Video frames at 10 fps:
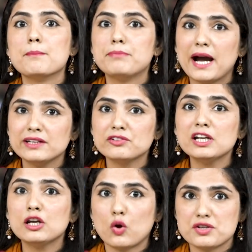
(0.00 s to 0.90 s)

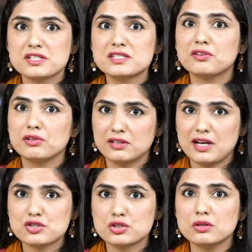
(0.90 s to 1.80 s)
Binary logistic
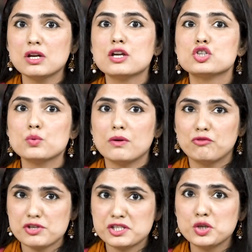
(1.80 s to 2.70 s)
regression
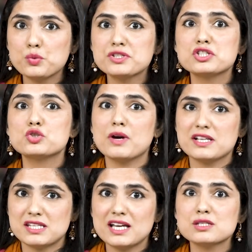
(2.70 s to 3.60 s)
was used to
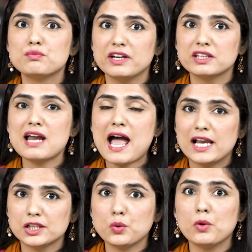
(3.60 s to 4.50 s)
assess whether
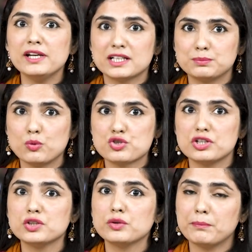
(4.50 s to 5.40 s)
alcohol
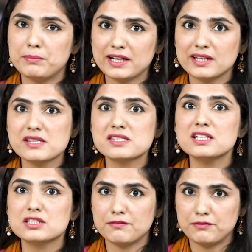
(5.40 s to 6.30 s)
exposure during
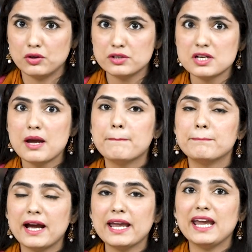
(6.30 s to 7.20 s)
pregnancy differed
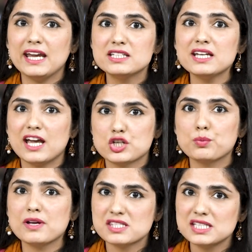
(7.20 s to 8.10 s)
by
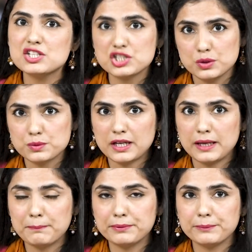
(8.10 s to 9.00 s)
ADH1C
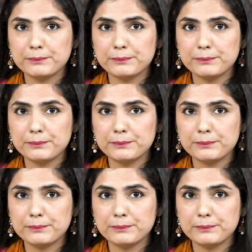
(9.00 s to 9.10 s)
genotype.